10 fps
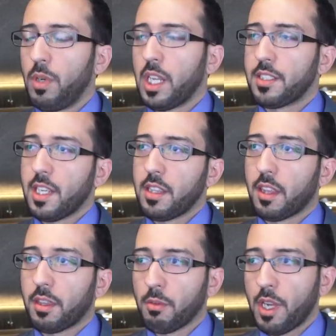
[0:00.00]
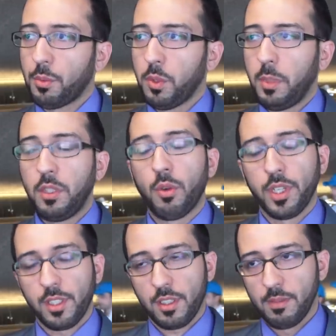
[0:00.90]
Well, I'd say the threat would be
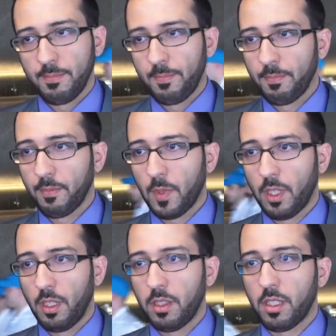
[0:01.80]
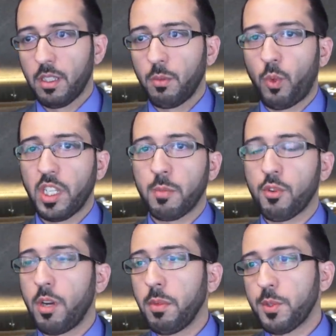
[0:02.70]
noise. One of the
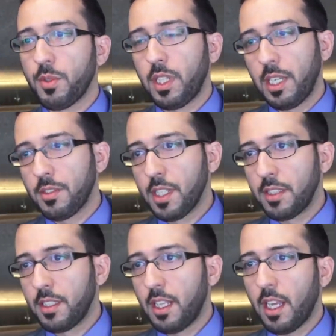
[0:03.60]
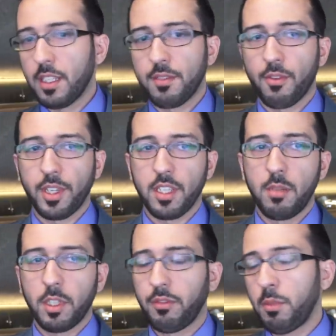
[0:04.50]
problems with the internet today is, for
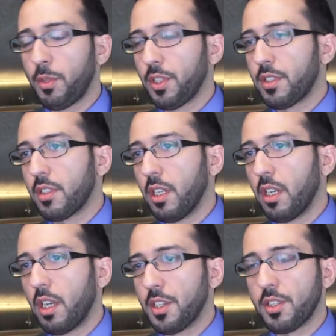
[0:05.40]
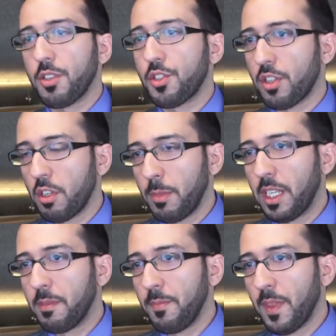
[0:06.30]
example, if you put a search term
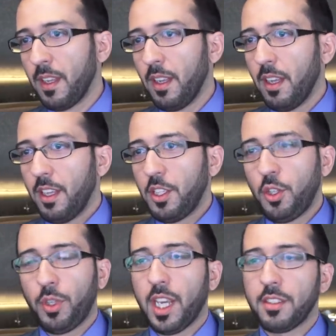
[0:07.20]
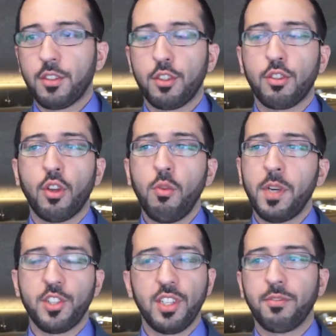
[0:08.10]
in, you get so
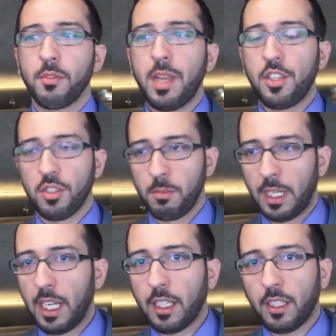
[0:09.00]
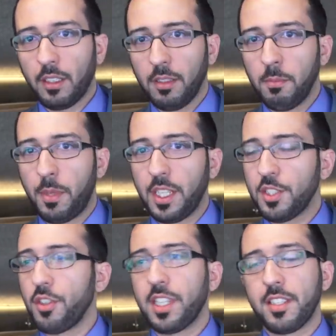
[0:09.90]
much information back, but
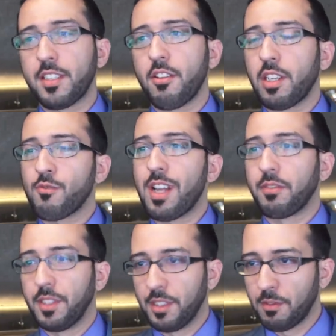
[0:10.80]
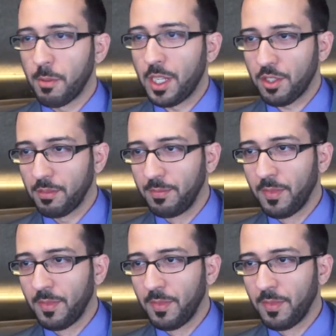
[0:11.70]
it's not necessarily relevant information.